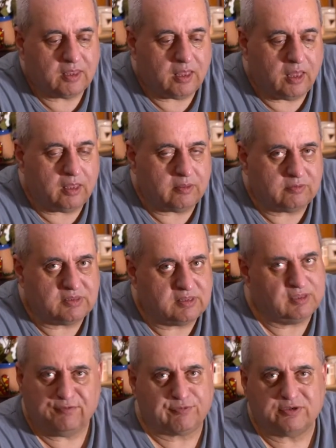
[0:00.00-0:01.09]
The
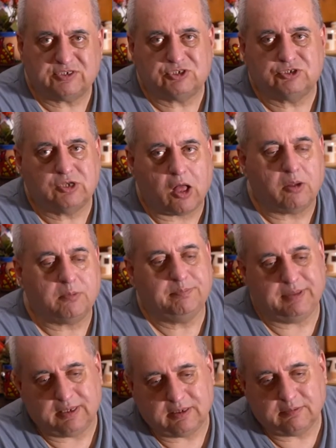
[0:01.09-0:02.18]
difference is not
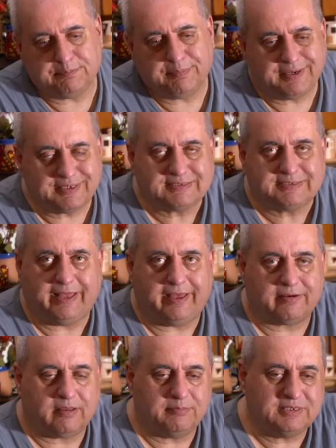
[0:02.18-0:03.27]
big, but it's
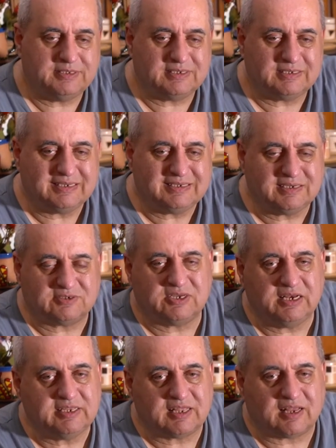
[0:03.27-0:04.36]
there. I mean, there's a
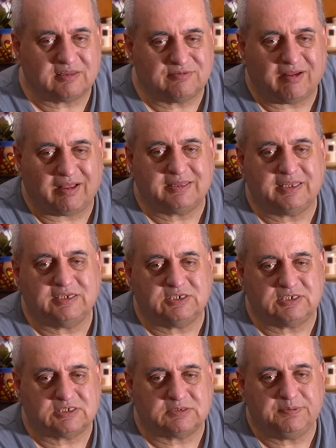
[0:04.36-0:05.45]
little advantage
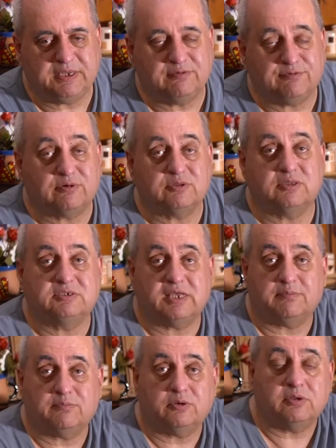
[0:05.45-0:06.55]
in speed for the
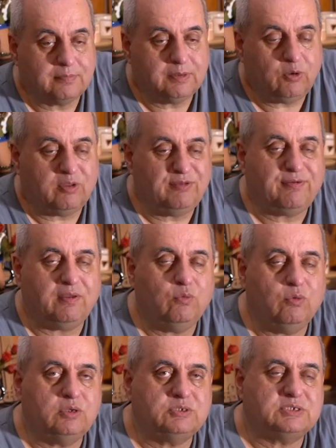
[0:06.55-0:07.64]
Tamron. If I
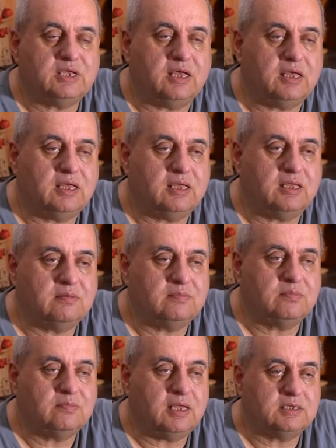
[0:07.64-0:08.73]
was
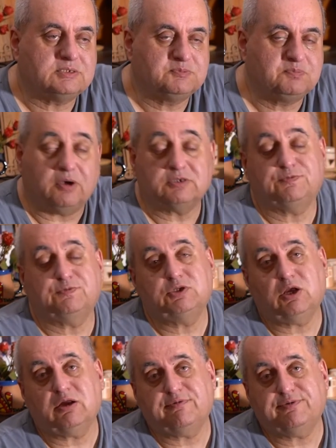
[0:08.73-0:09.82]
a sports
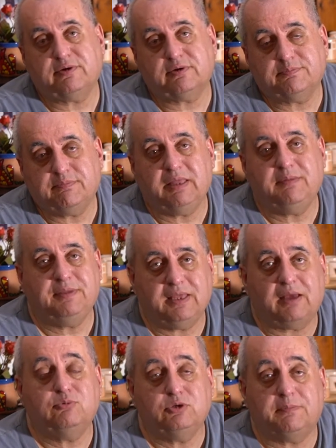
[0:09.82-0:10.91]
photographer, maybe I
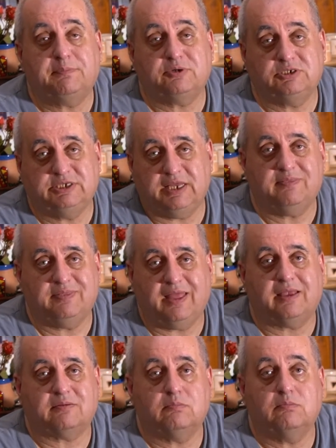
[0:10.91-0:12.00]
would appreciate
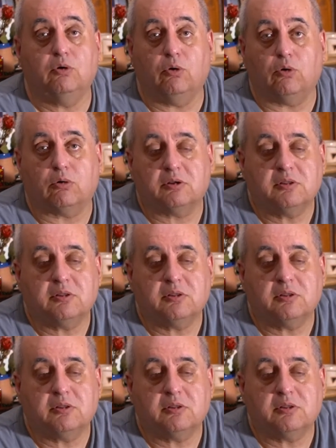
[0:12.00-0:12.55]
that more.